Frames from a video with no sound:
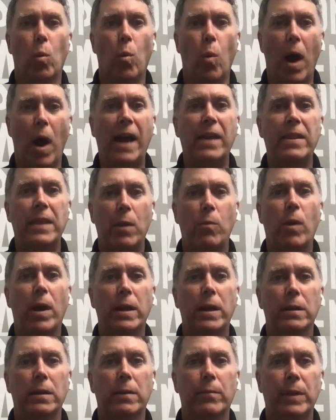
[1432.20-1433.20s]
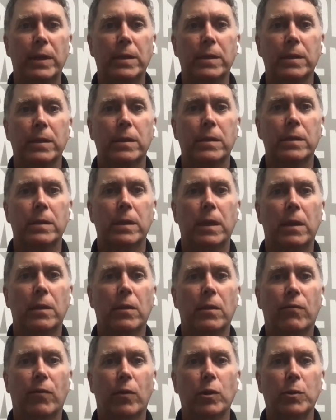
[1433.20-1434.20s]
why they went into business
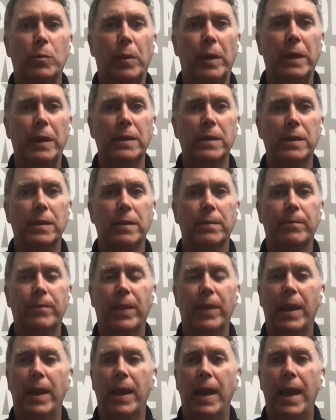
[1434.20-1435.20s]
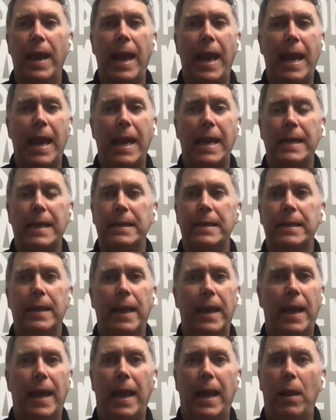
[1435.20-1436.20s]
in the first place. And
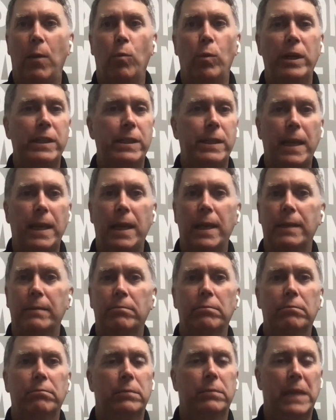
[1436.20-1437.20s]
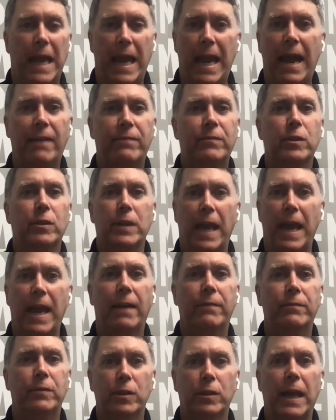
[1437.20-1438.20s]
we see it day after day
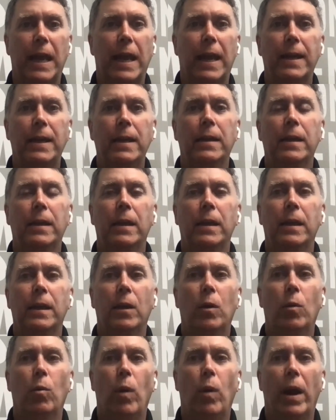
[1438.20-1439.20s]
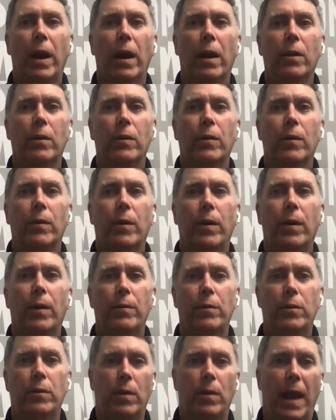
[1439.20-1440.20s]
after day, where
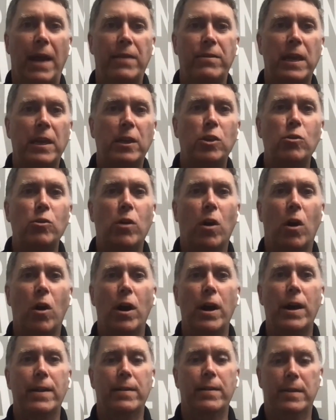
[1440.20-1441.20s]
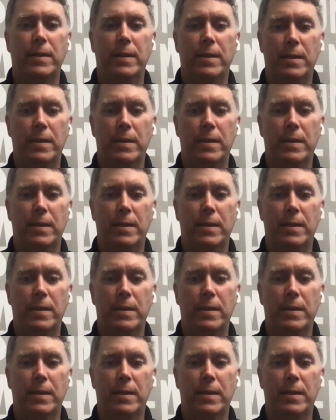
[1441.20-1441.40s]
I think you call it